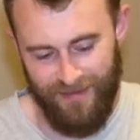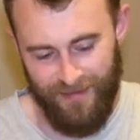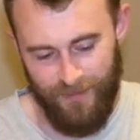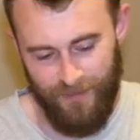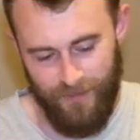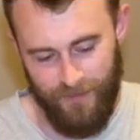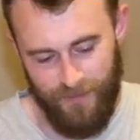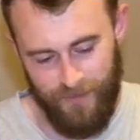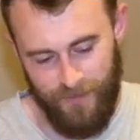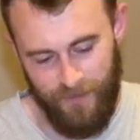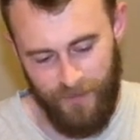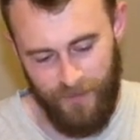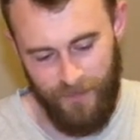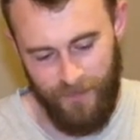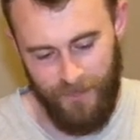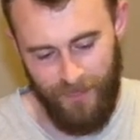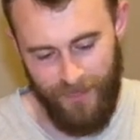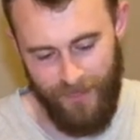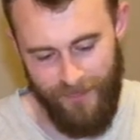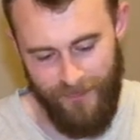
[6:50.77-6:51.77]

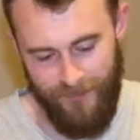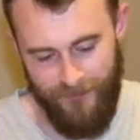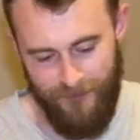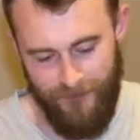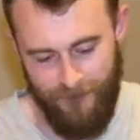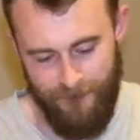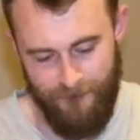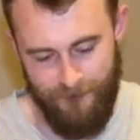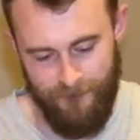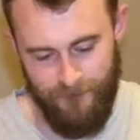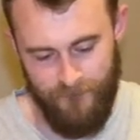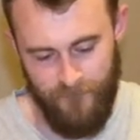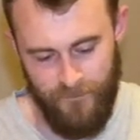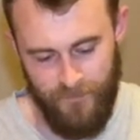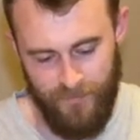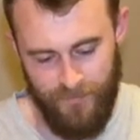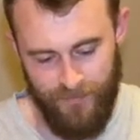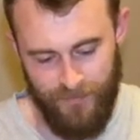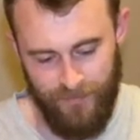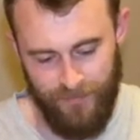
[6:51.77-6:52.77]

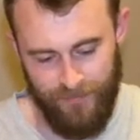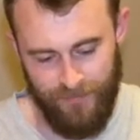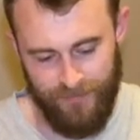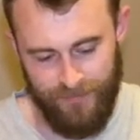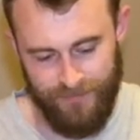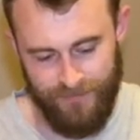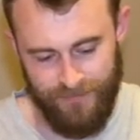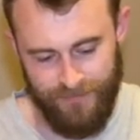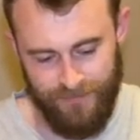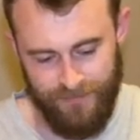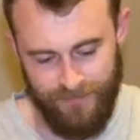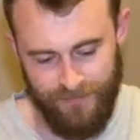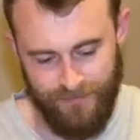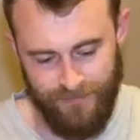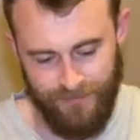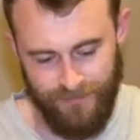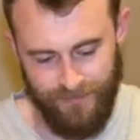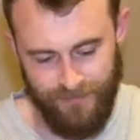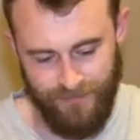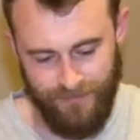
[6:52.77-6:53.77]

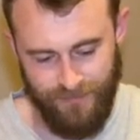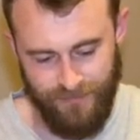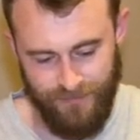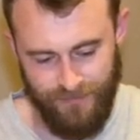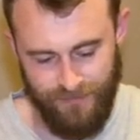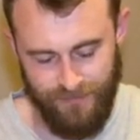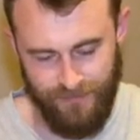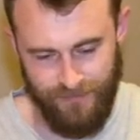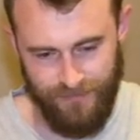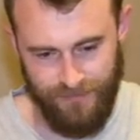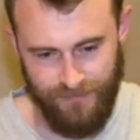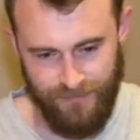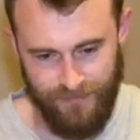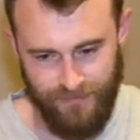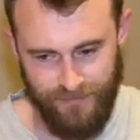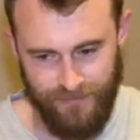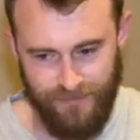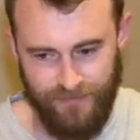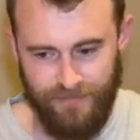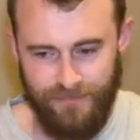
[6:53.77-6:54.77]

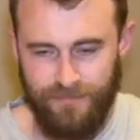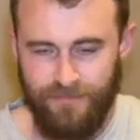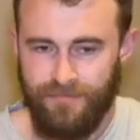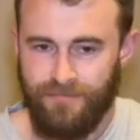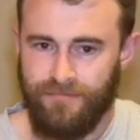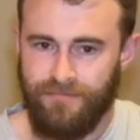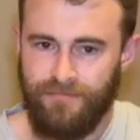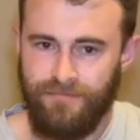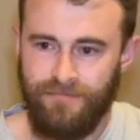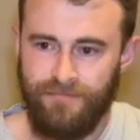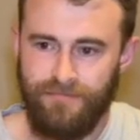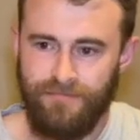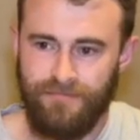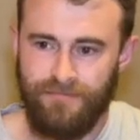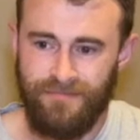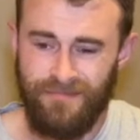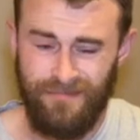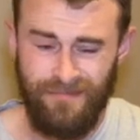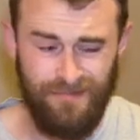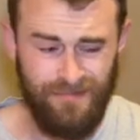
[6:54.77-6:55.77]

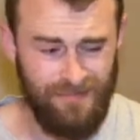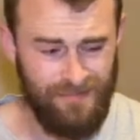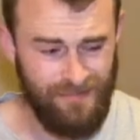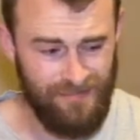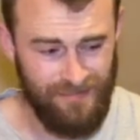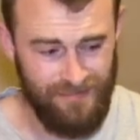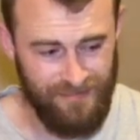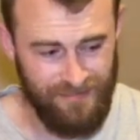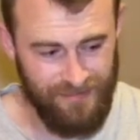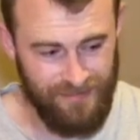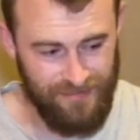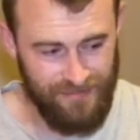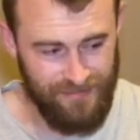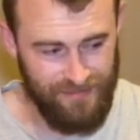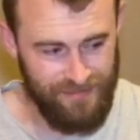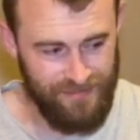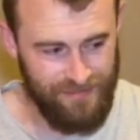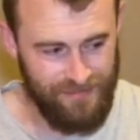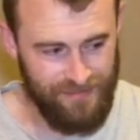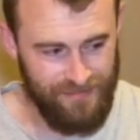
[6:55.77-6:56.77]

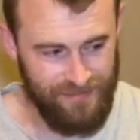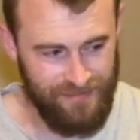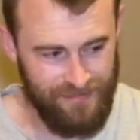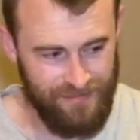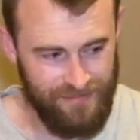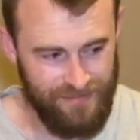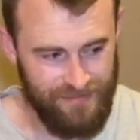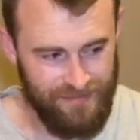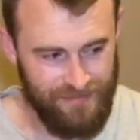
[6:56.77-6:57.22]
This person isn't speaking.